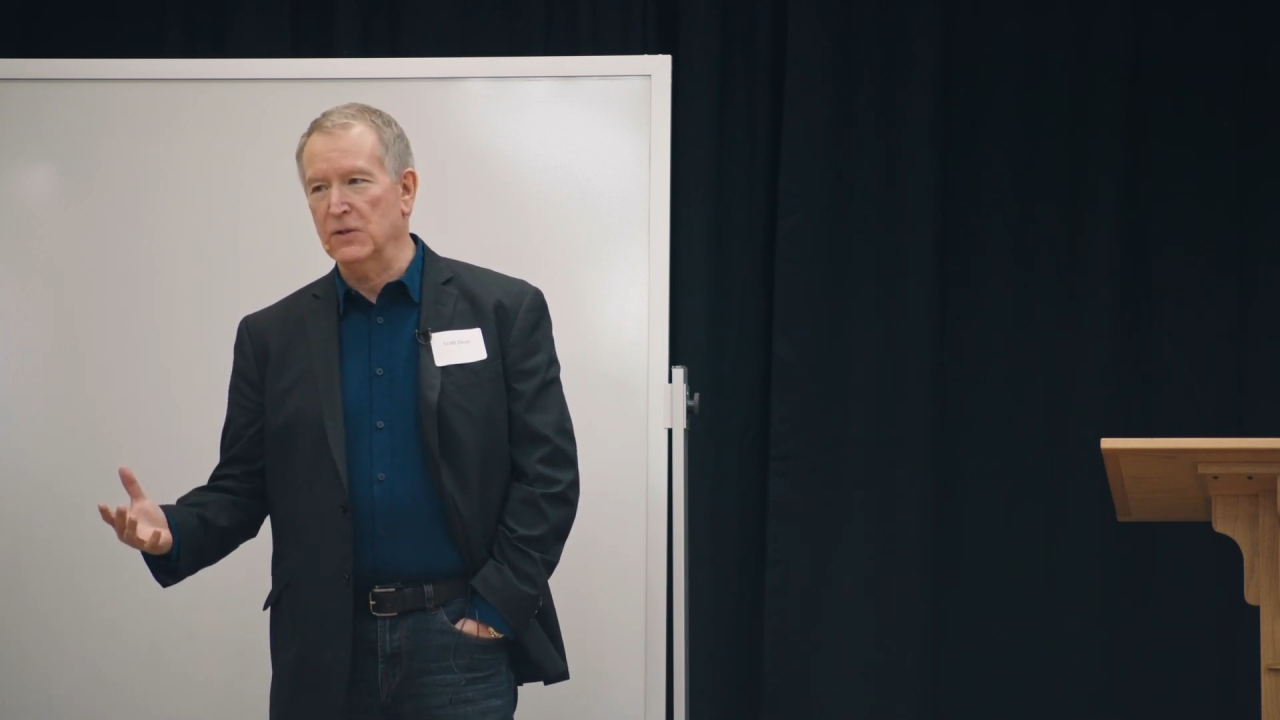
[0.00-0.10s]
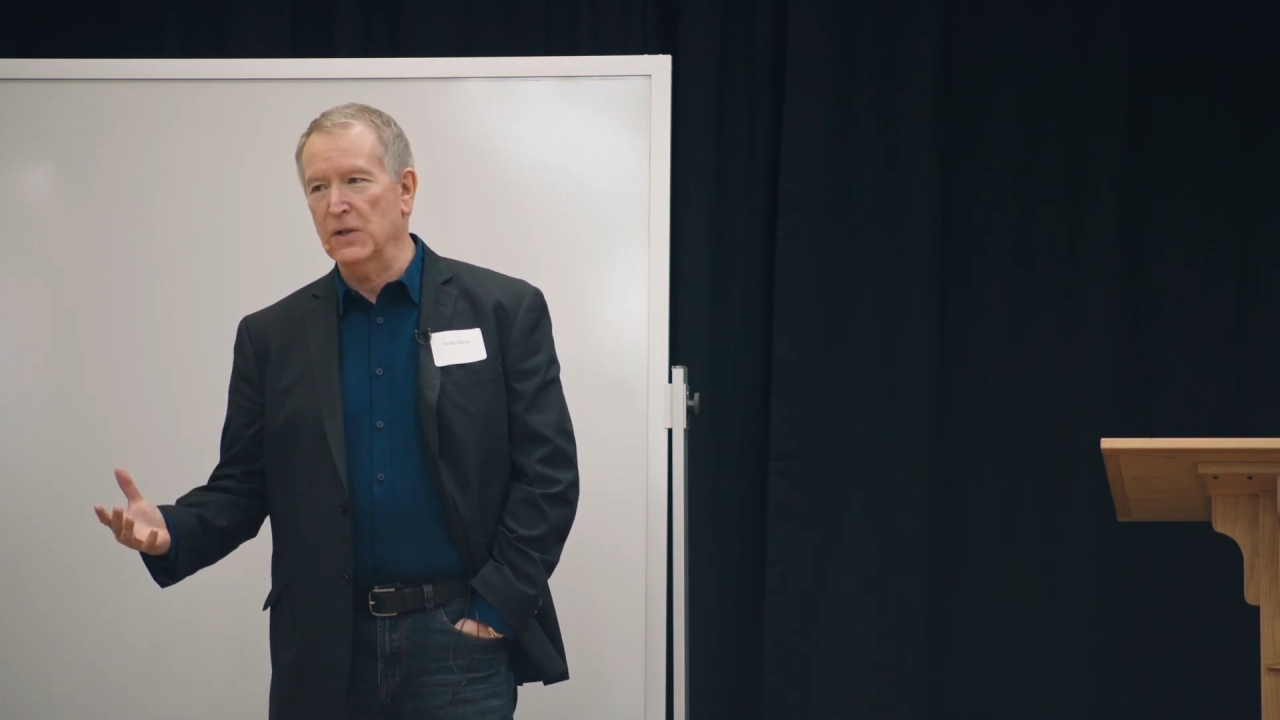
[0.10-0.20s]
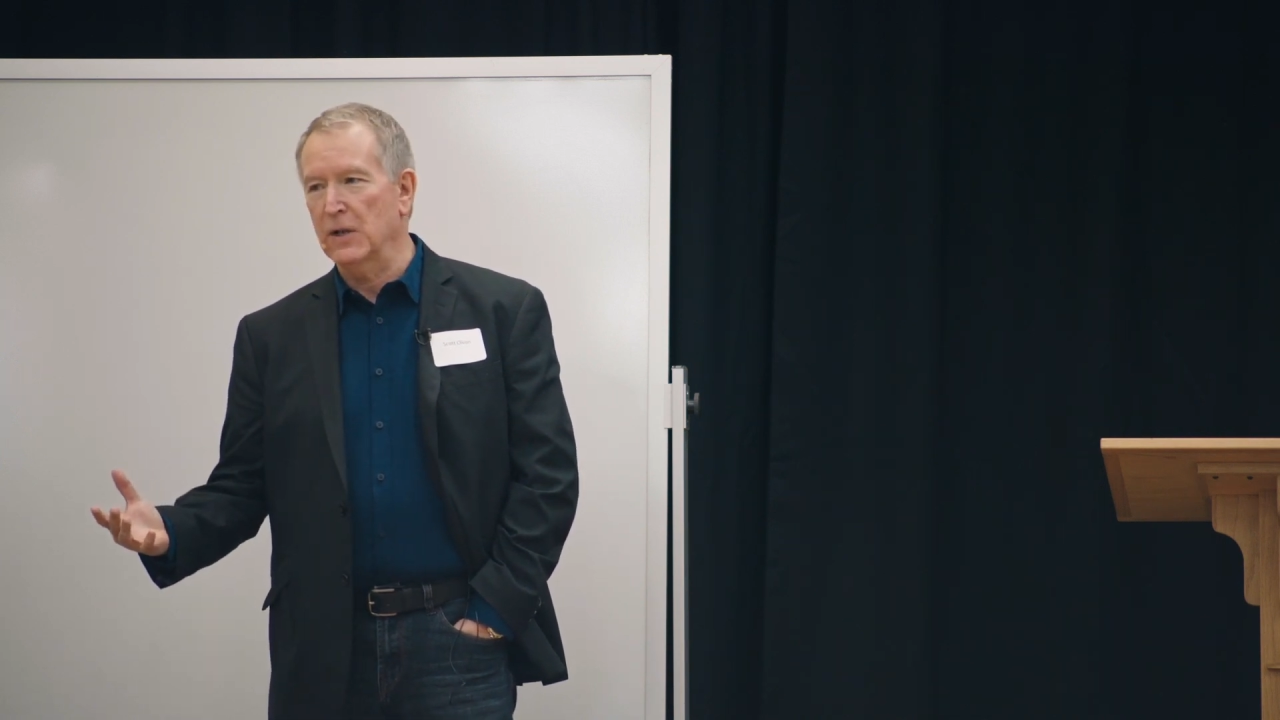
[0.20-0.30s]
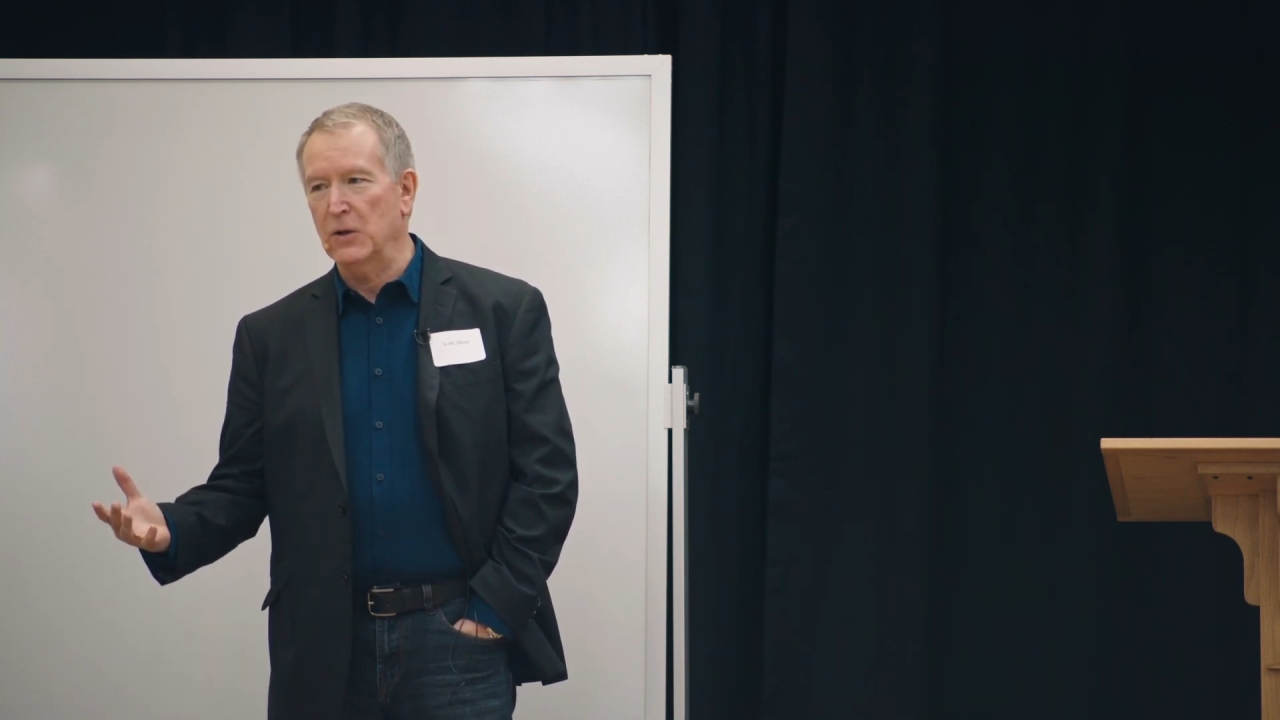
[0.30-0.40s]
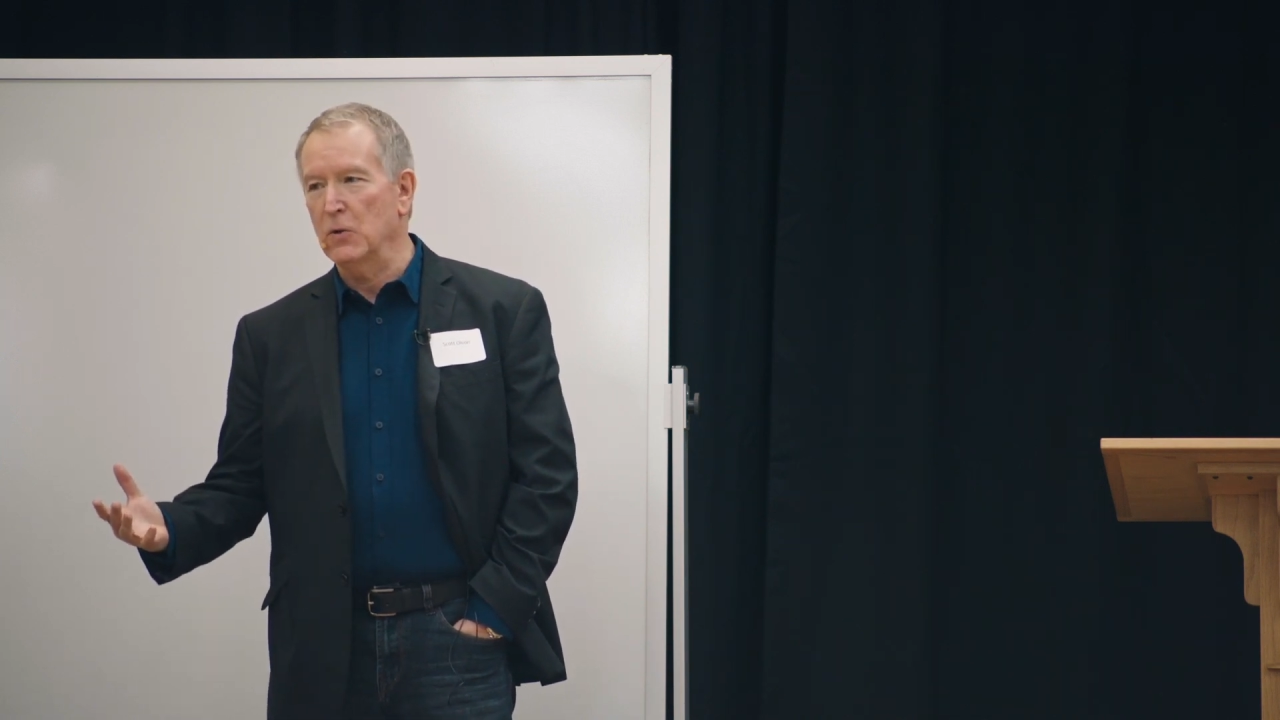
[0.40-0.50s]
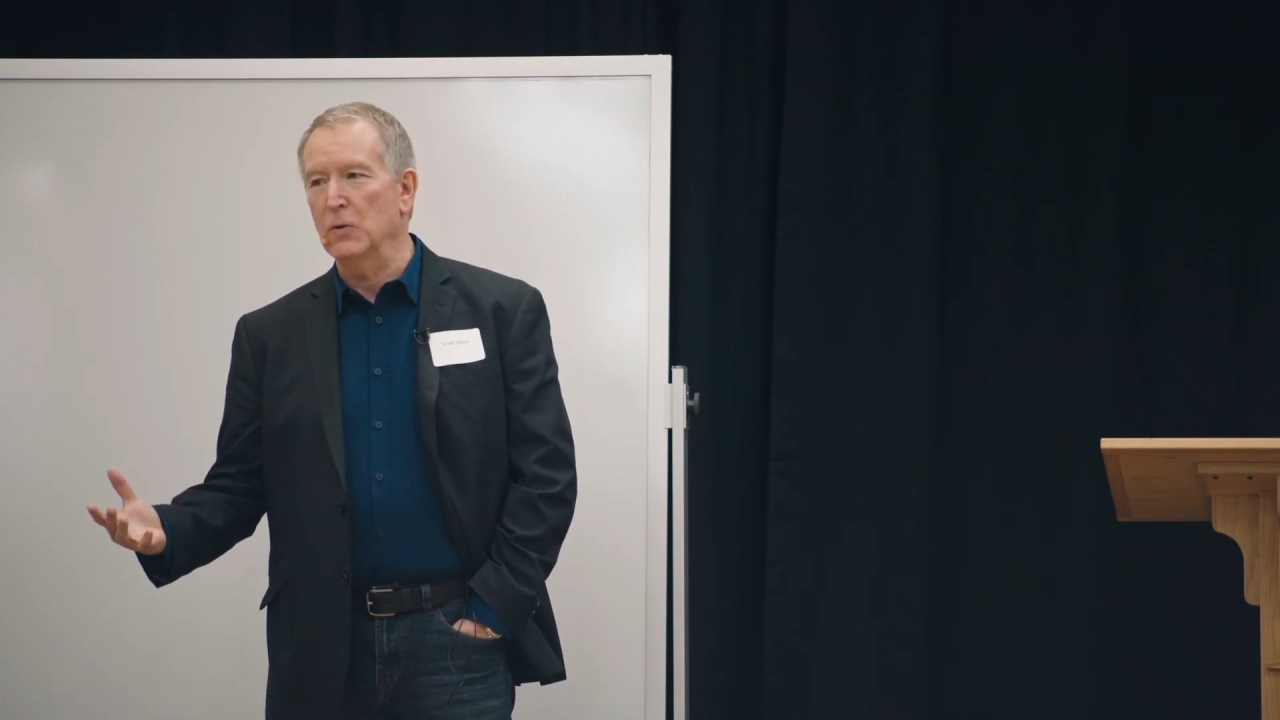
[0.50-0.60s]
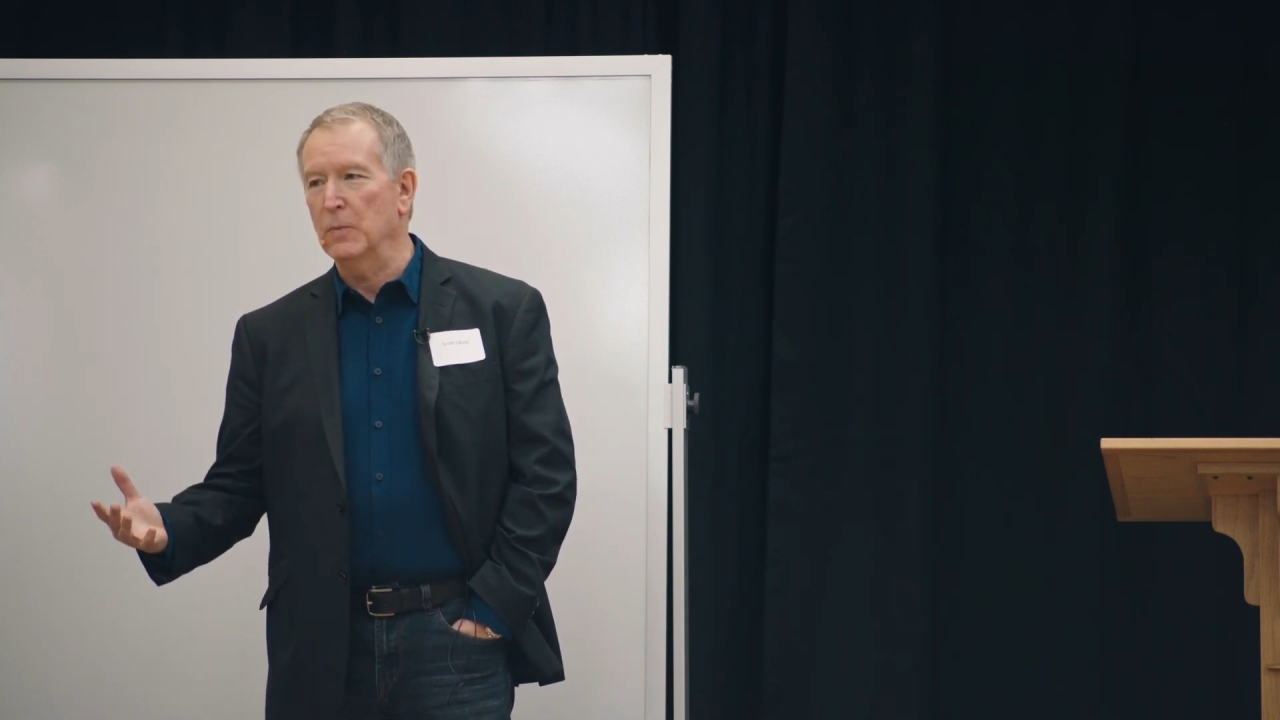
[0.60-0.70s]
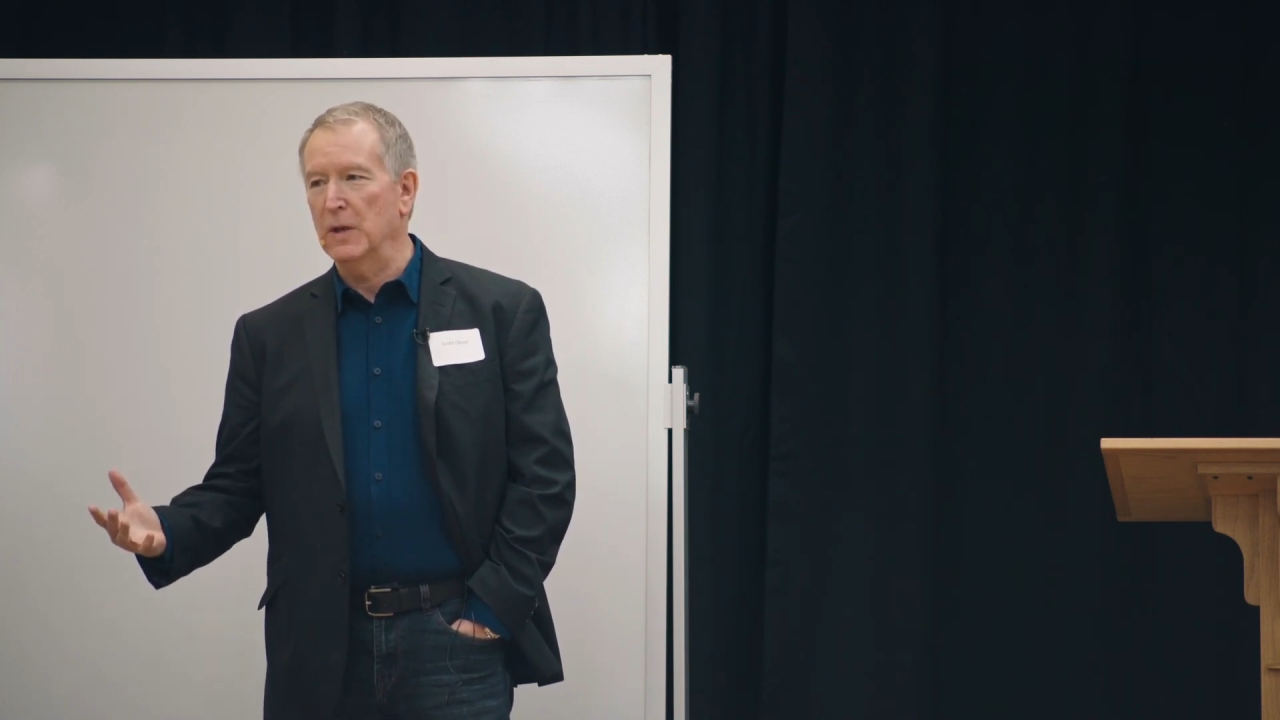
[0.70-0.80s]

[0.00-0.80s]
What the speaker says: stinking old,